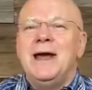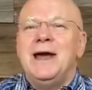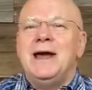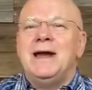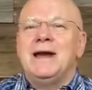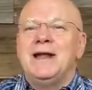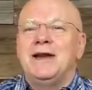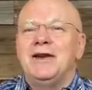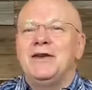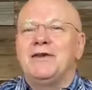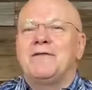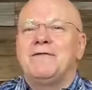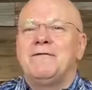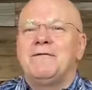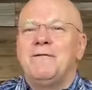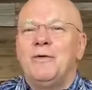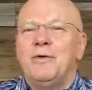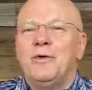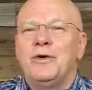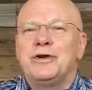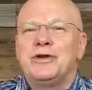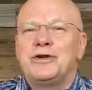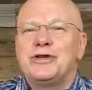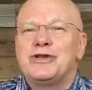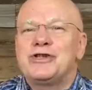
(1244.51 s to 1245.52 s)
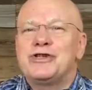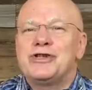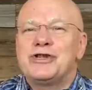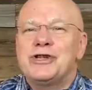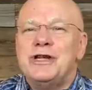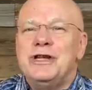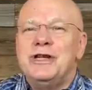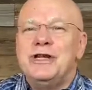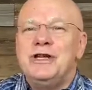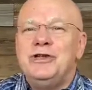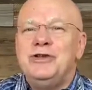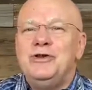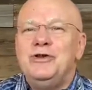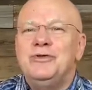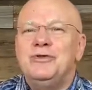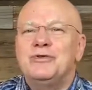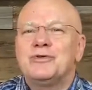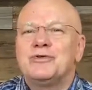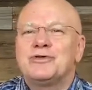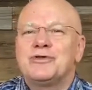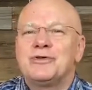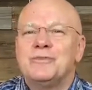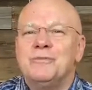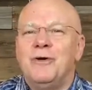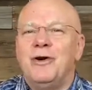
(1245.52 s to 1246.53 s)
And I look forward to seeing you
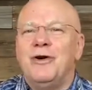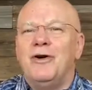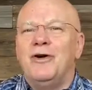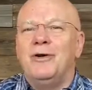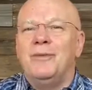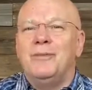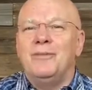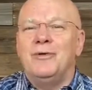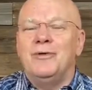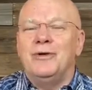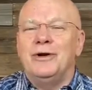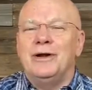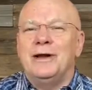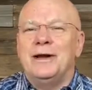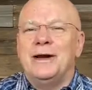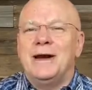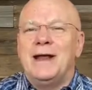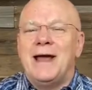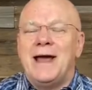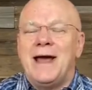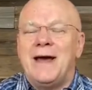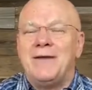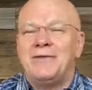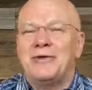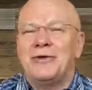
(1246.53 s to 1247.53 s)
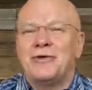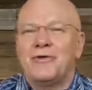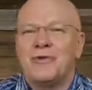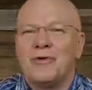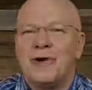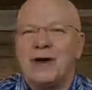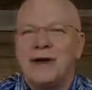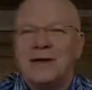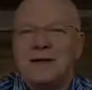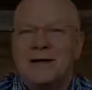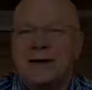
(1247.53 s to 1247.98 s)
tomorrow morning. Have a great